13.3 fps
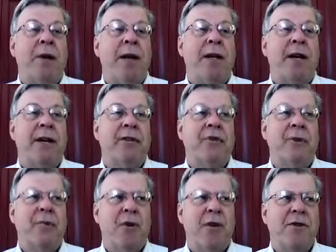But under
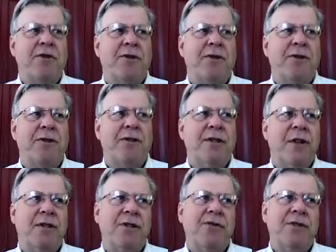the marginalist
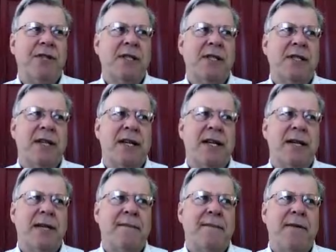notion,
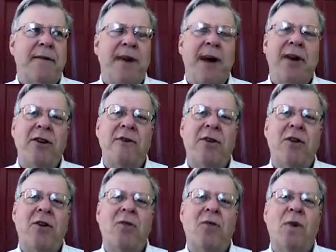the value of a
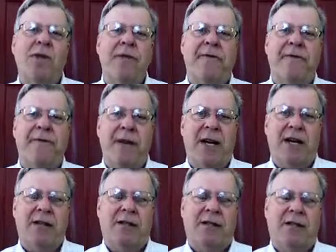Coke wasn't
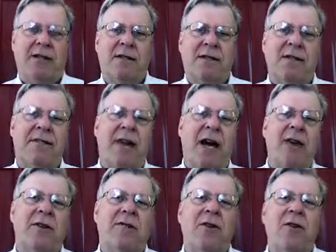fixed. The
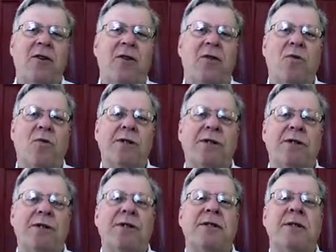value of a Coke
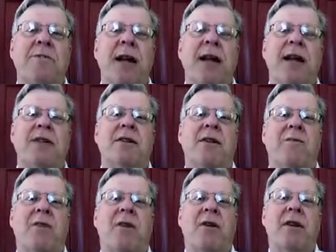was dependent
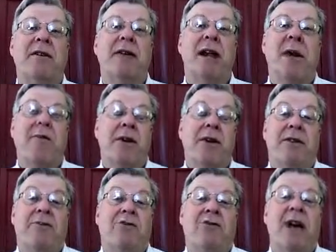upon how many
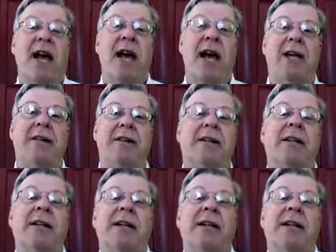others you had.